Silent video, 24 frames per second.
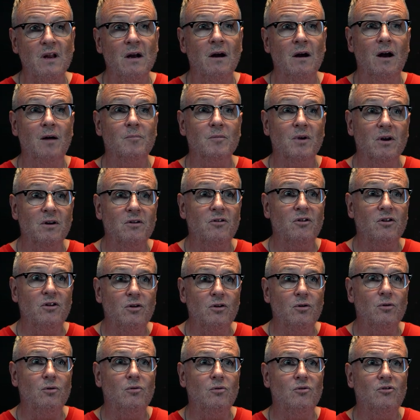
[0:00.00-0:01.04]
I'm going to
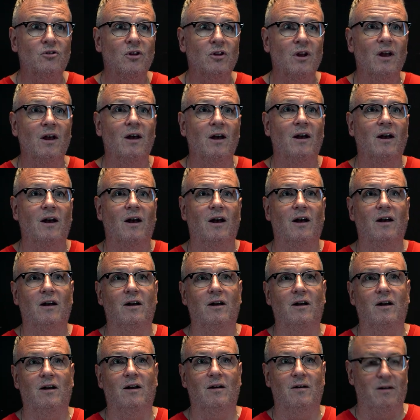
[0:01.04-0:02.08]
use
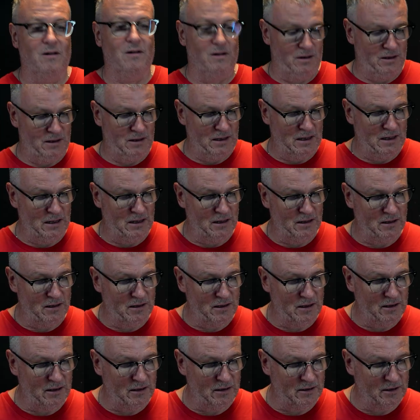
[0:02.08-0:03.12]
a
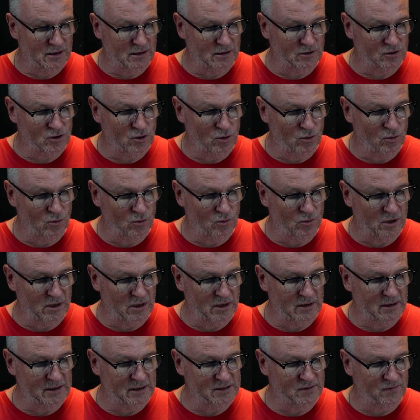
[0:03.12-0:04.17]
little tool
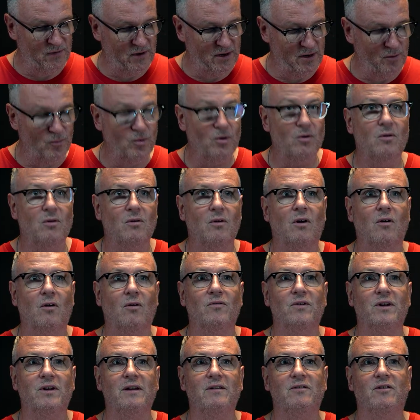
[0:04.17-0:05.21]
that is available on
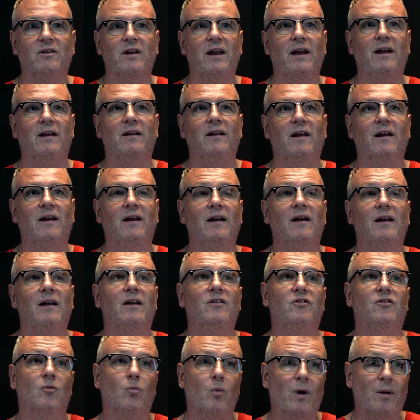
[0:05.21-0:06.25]
the internet.
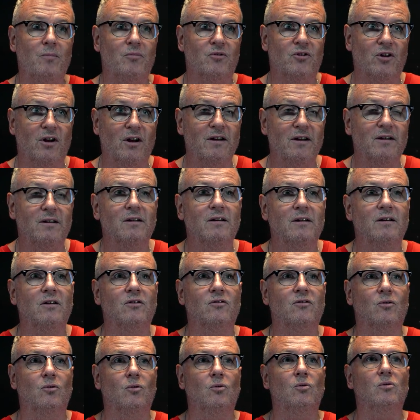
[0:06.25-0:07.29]
It's a website and it's
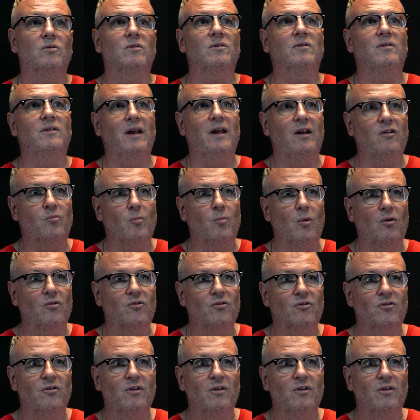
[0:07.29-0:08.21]
called Desmos.